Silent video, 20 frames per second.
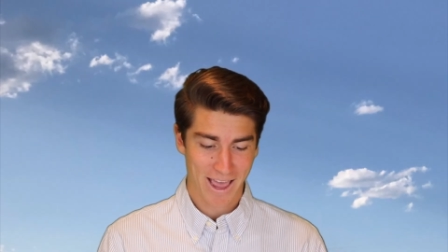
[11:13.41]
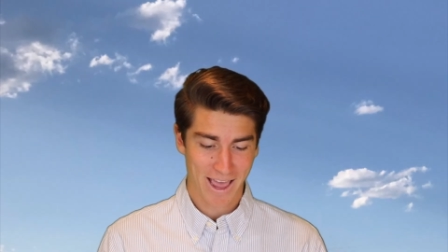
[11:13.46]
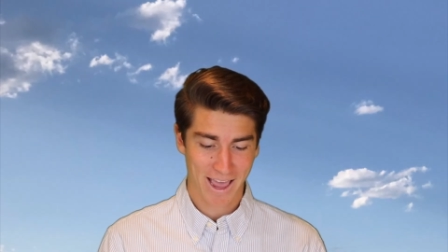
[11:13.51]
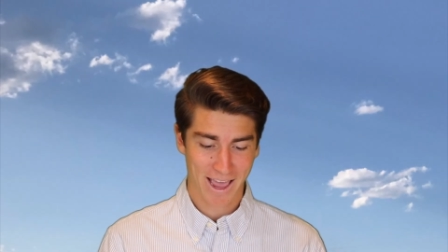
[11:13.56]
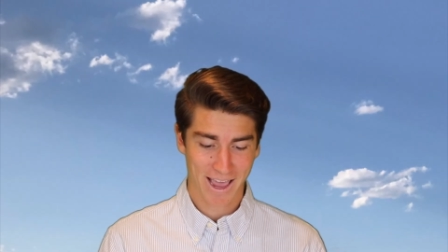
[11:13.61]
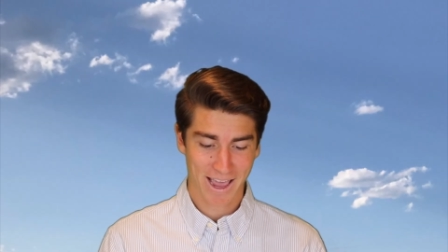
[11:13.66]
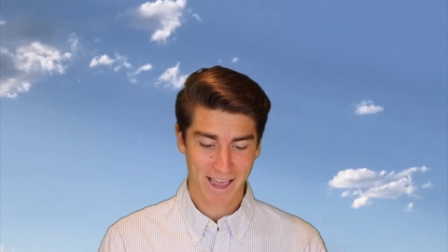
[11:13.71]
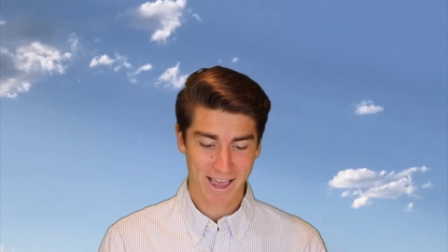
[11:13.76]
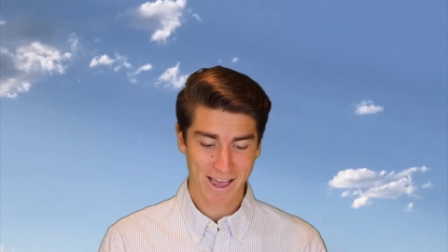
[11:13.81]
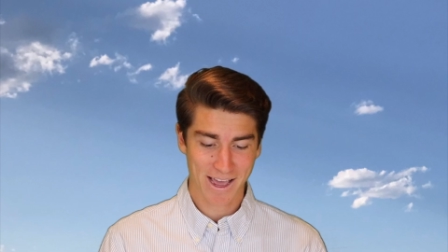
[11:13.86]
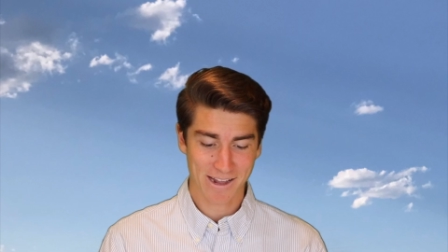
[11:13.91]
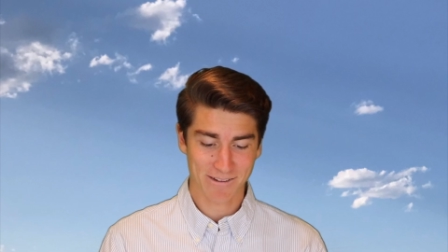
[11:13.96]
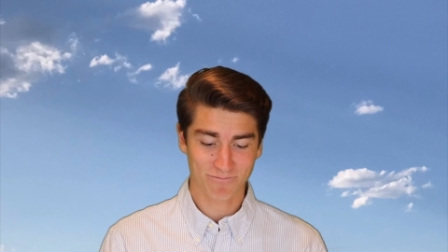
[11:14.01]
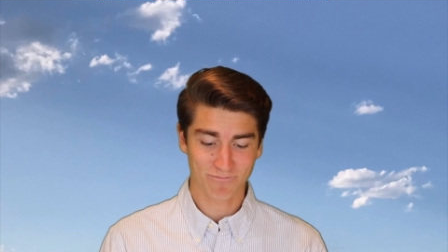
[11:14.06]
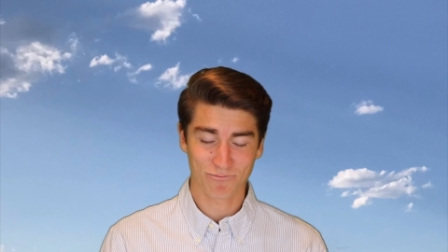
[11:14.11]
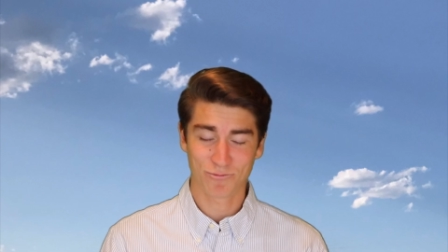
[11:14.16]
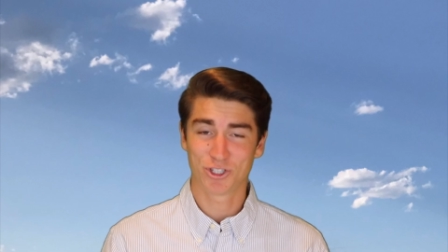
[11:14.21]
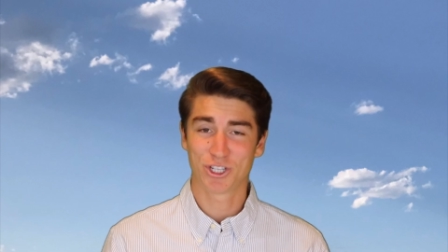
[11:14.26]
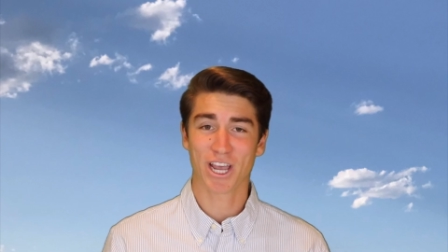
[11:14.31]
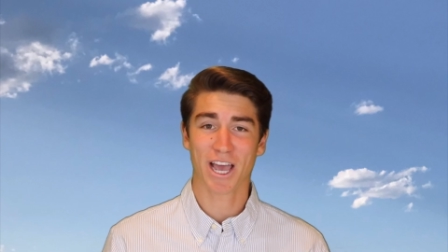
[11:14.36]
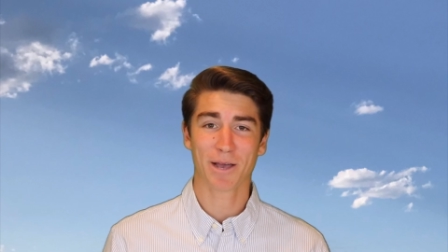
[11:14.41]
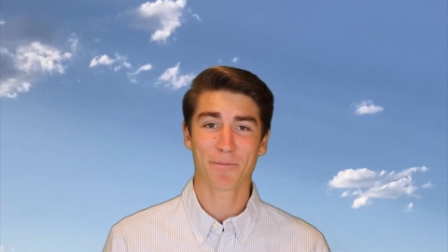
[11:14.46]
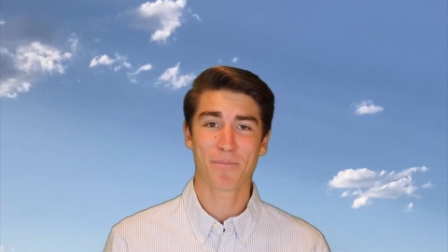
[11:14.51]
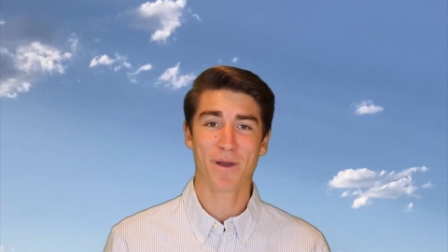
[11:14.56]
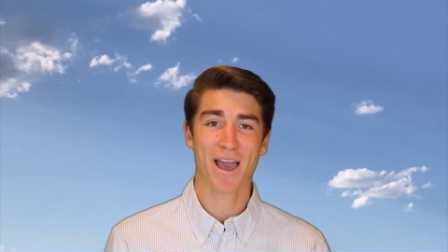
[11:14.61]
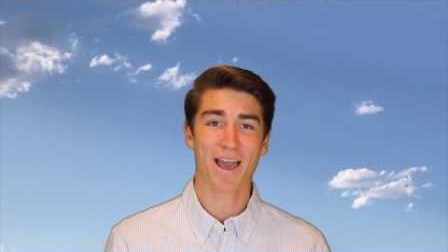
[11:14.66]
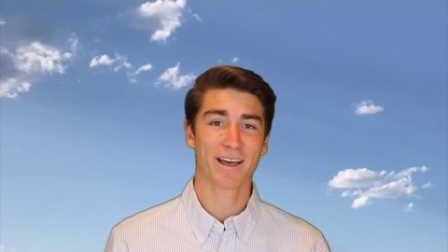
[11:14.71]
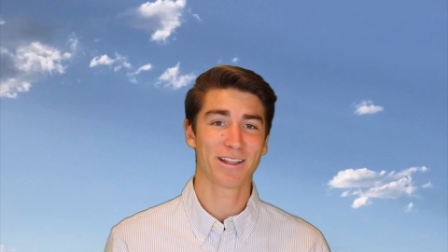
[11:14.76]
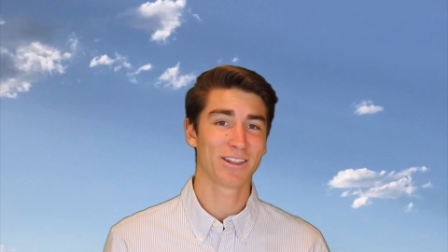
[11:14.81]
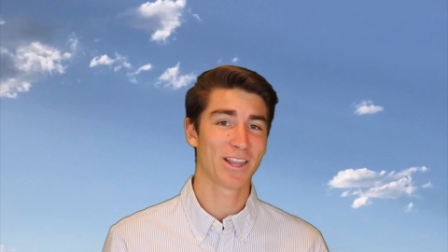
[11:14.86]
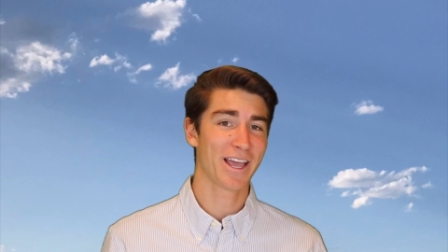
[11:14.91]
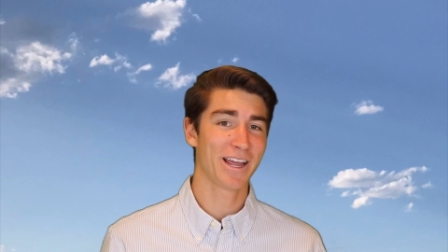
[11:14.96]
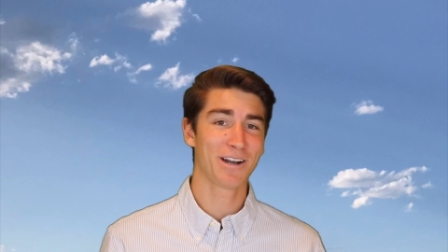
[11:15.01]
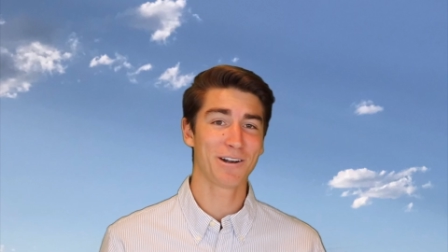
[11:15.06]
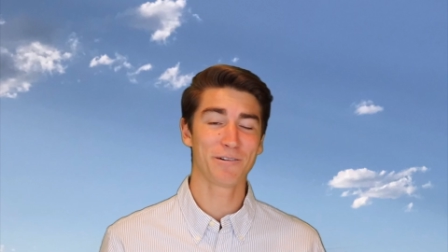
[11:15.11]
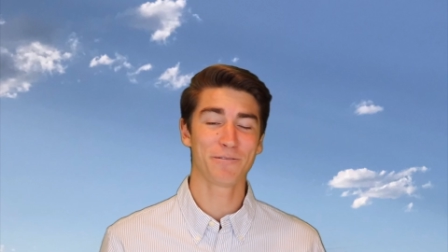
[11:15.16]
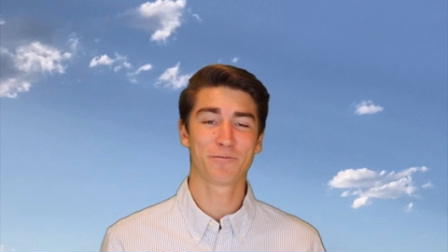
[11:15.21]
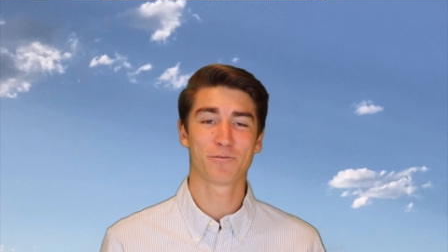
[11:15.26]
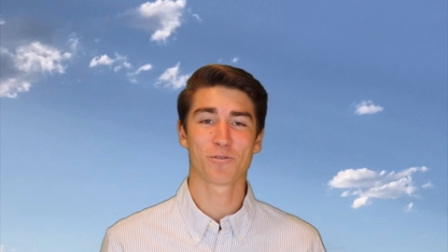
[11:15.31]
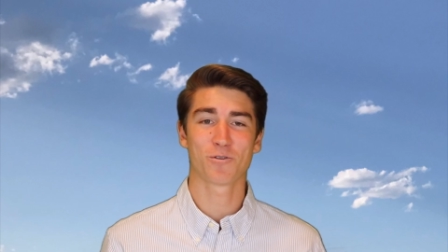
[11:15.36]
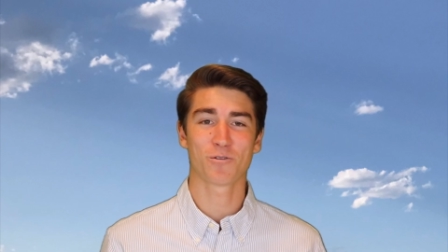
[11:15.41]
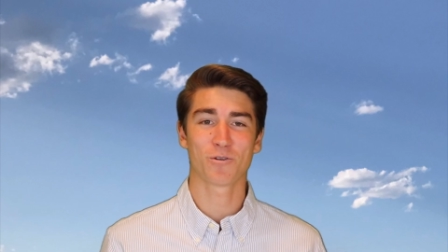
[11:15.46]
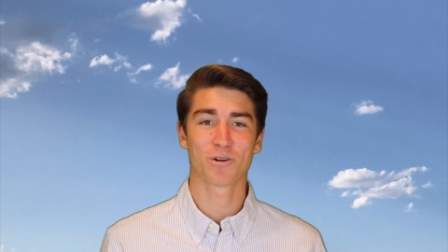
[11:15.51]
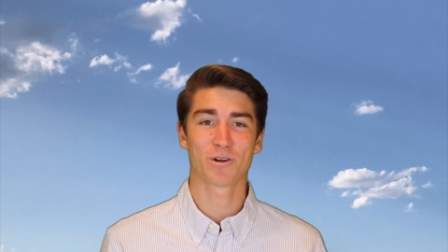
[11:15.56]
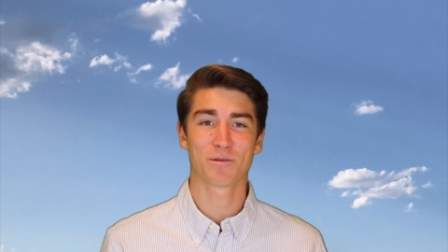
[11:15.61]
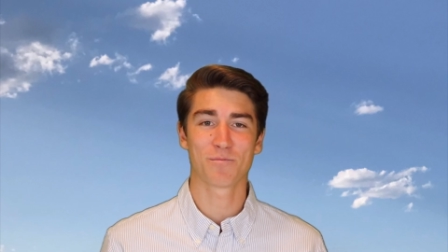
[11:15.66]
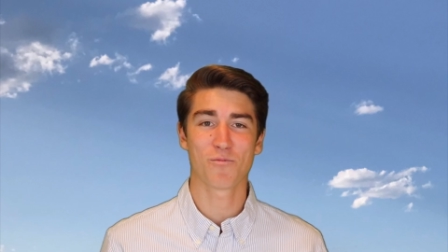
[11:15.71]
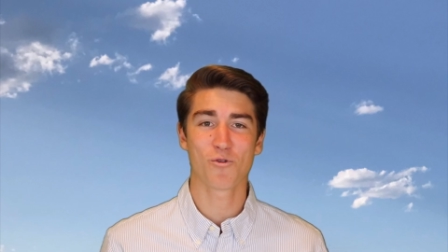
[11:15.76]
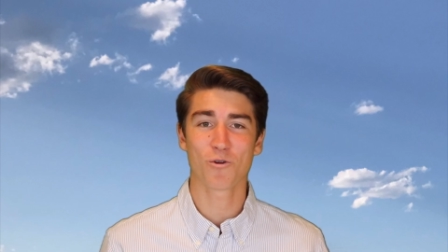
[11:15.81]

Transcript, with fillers: and check back later for